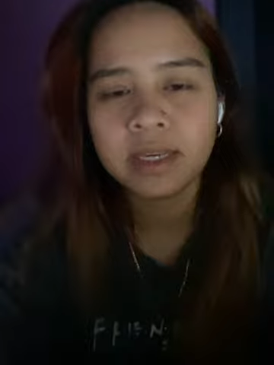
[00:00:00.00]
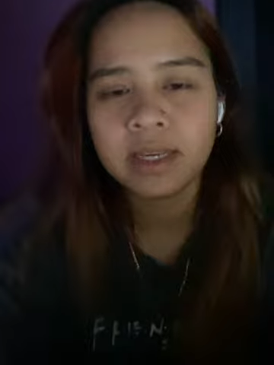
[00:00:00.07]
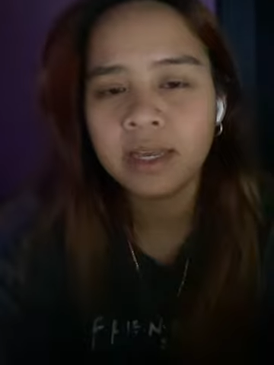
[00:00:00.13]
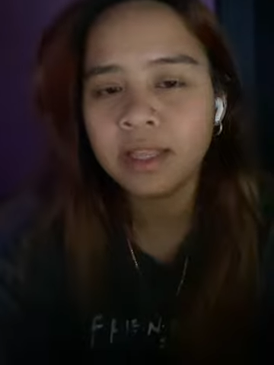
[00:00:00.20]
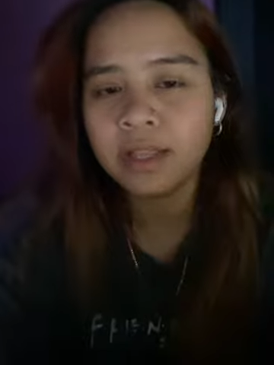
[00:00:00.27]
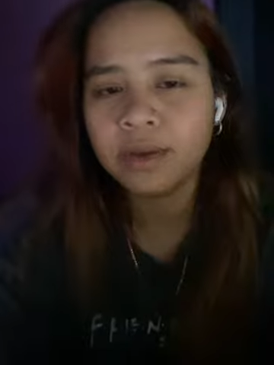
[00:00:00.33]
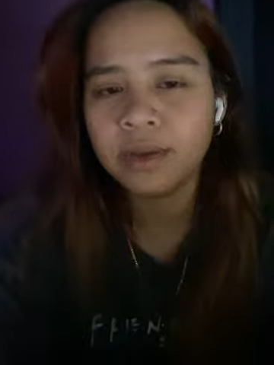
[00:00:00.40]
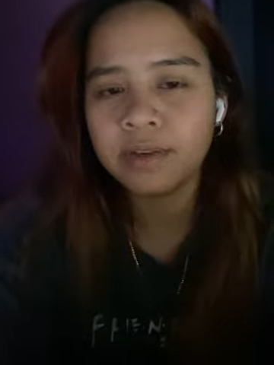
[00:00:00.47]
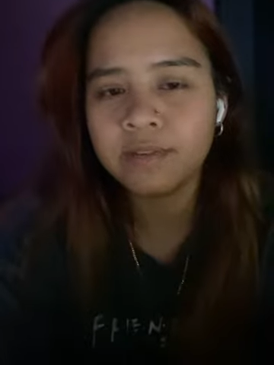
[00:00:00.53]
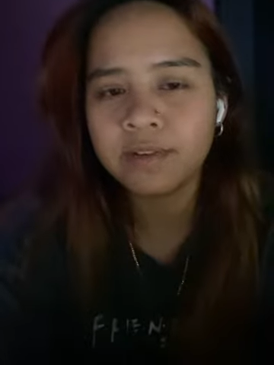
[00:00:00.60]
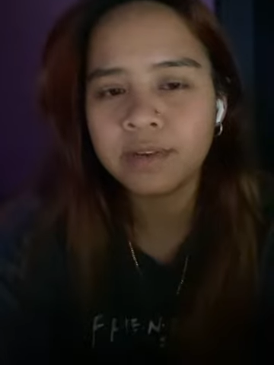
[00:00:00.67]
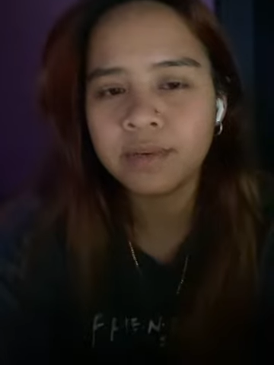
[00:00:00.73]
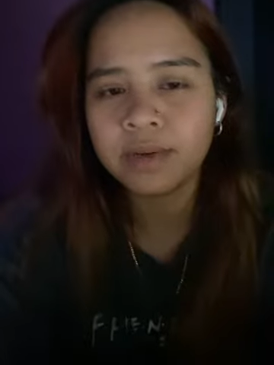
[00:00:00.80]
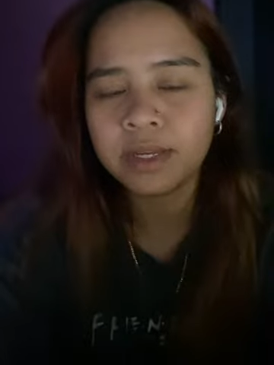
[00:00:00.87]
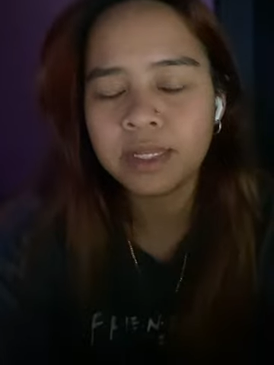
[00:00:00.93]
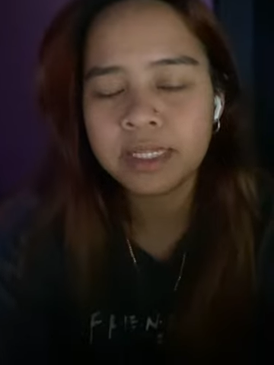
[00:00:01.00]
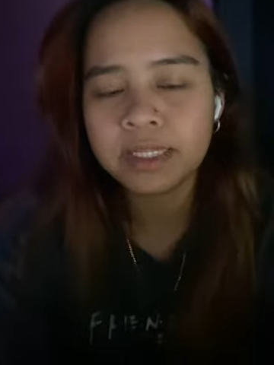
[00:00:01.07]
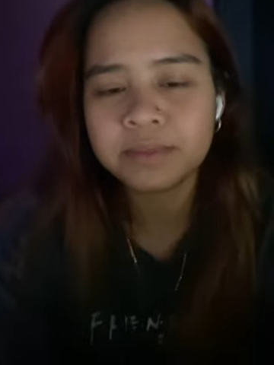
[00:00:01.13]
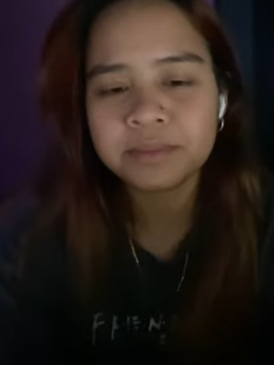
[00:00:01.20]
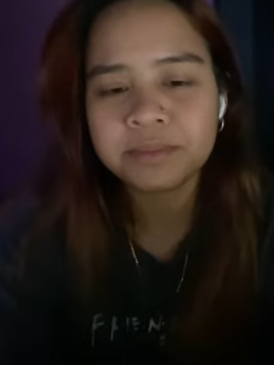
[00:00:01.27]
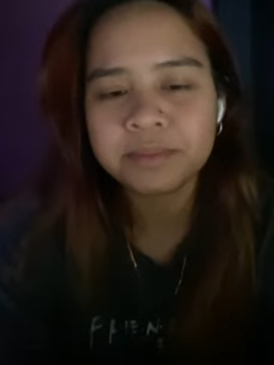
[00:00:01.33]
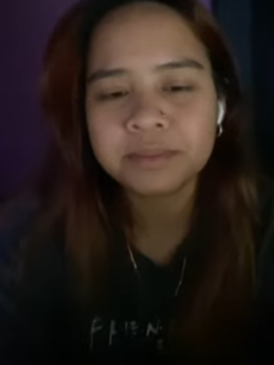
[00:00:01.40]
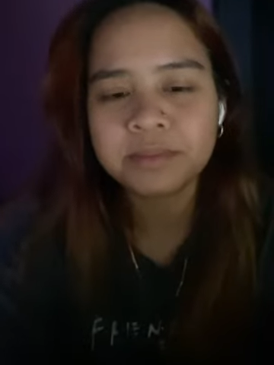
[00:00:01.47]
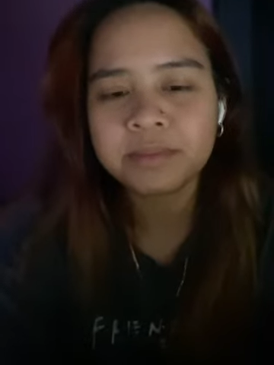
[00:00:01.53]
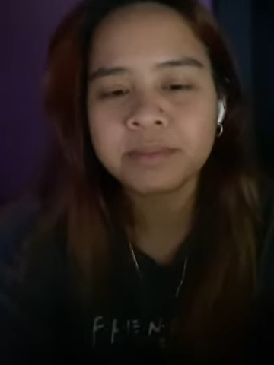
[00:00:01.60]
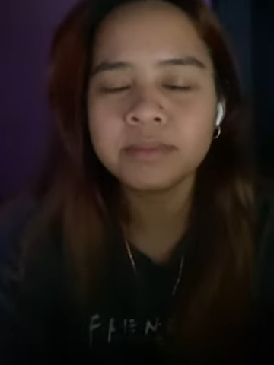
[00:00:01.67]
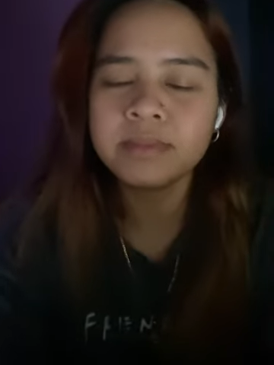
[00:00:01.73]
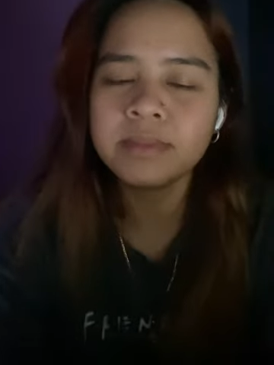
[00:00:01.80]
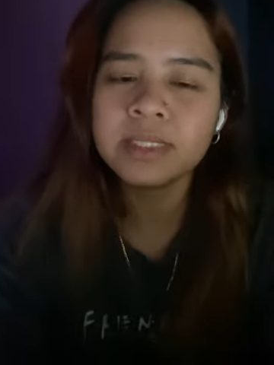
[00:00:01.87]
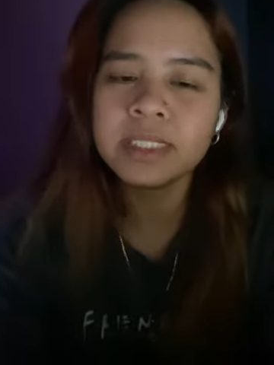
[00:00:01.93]
Hello everyone.
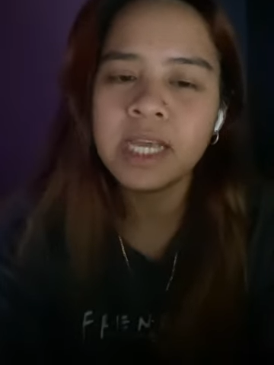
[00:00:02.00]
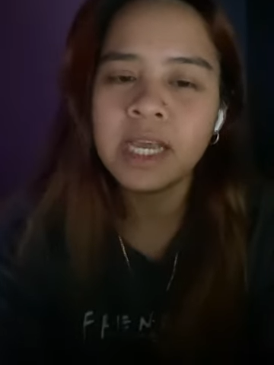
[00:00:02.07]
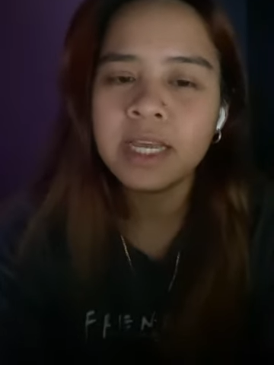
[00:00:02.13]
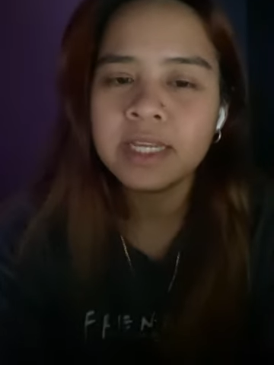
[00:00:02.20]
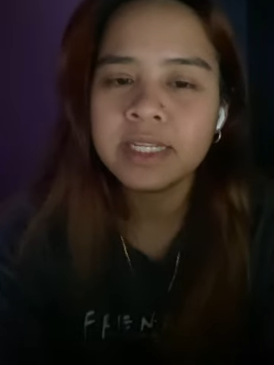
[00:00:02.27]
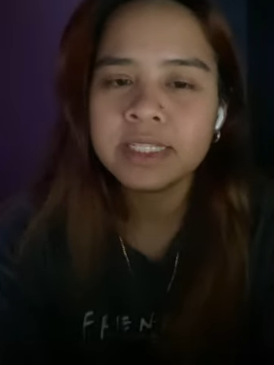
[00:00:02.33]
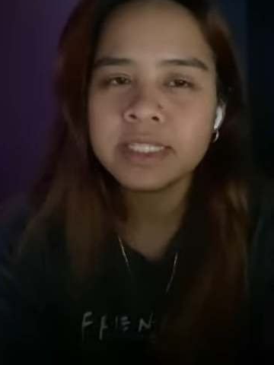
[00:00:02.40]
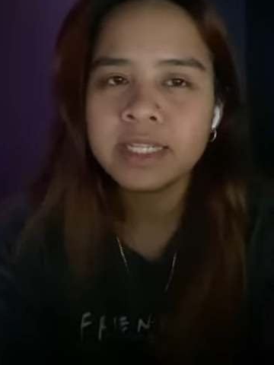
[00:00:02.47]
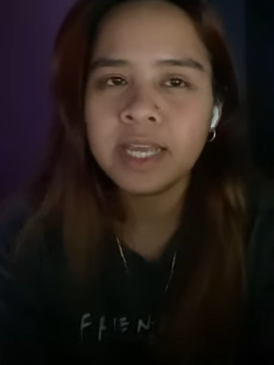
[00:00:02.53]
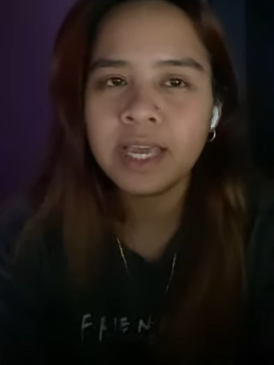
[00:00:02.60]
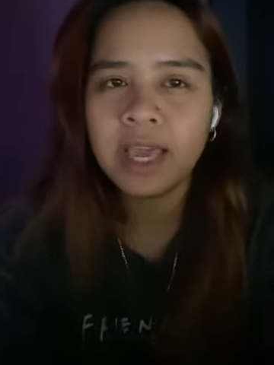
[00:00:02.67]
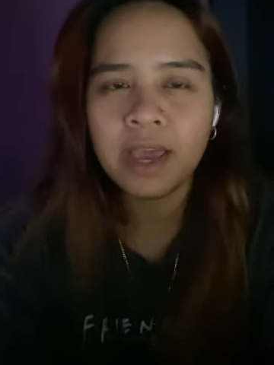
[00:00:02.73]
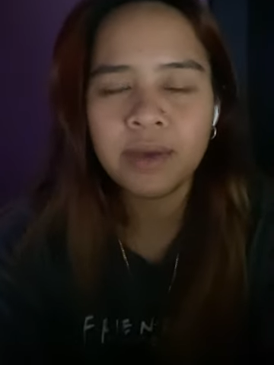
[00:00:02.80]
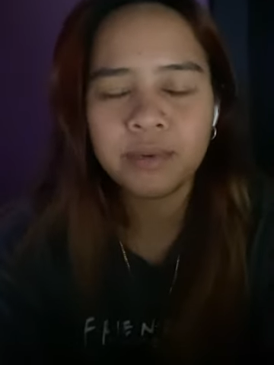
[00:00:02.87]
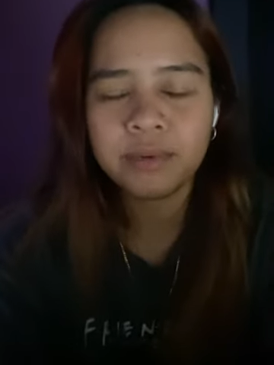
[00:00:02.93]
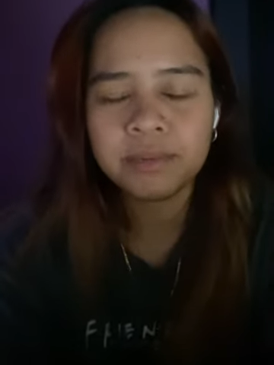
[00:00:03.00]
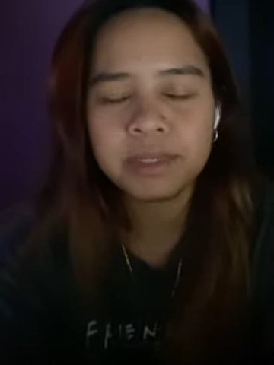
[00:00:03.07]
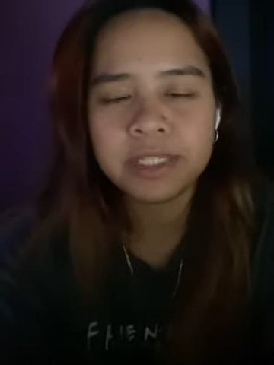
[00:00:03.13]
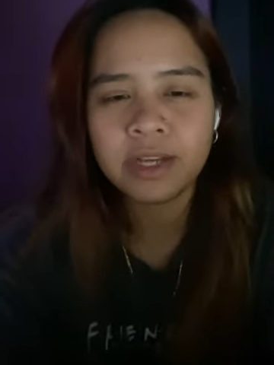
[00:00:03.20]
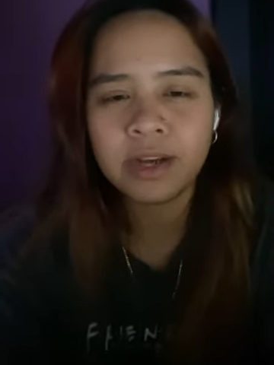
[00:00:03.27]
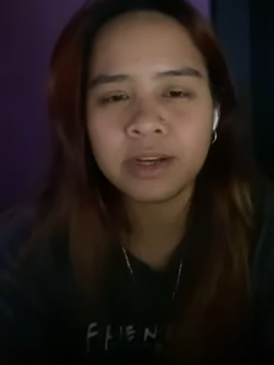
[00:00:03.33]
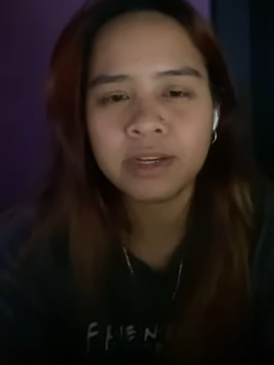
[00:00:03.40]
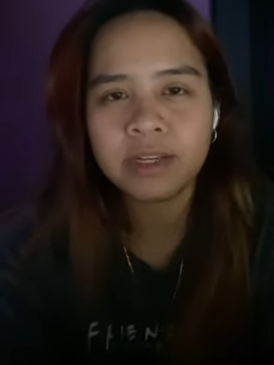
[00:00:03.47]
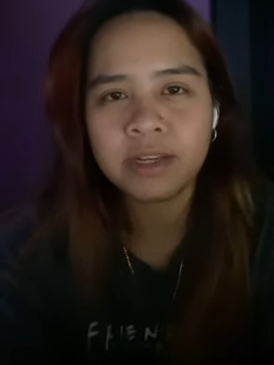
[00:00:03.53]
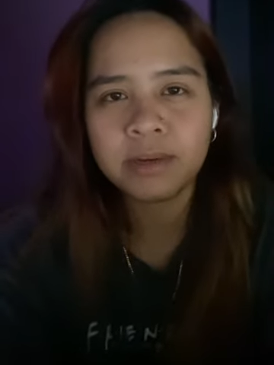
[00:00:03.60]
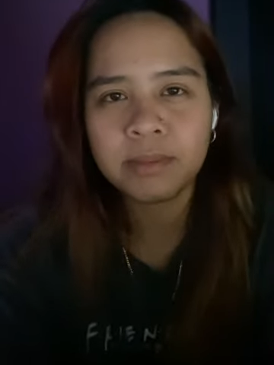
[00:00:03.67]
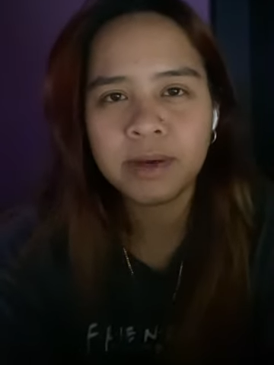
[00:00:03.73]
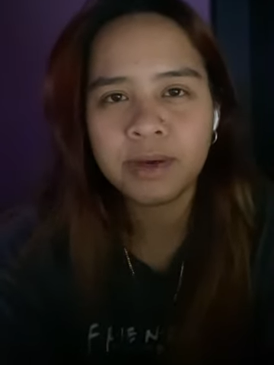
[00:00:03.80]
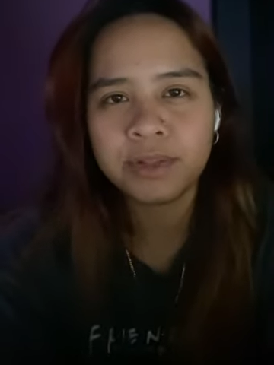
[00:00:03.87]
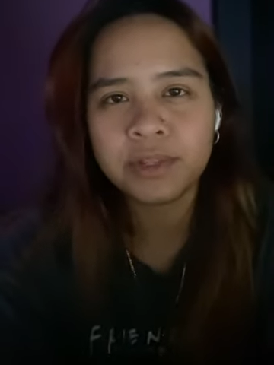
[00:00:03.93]
Today I will be talking
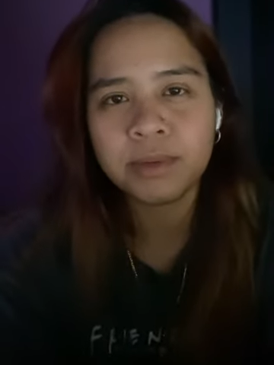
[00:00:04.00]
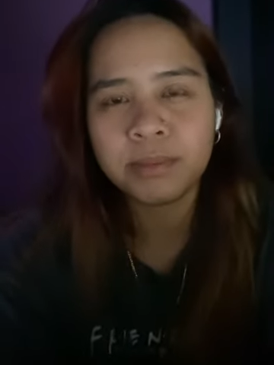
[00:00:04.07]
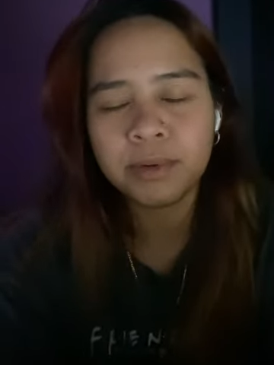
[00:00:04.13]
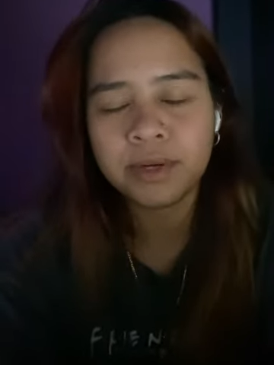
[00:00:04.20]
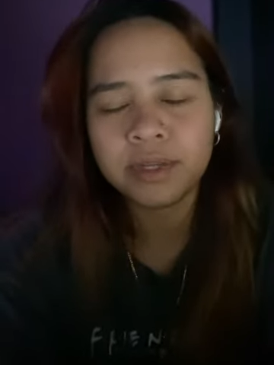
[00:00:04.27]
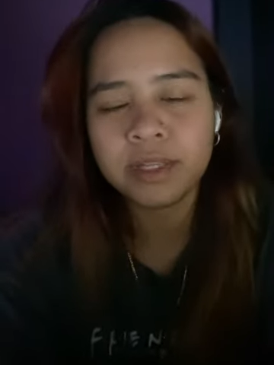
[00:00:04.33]
about the book